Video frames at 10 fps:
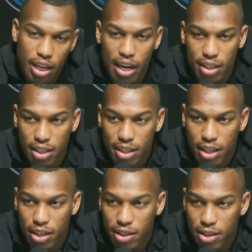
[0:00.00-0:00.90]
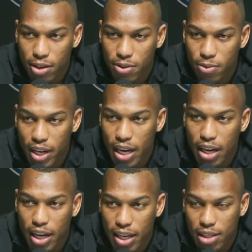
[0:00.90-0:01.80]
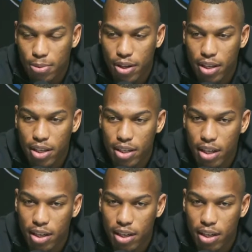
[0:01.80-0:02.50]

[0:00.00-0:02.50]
Kyler's a senior. So we got a lot of experience.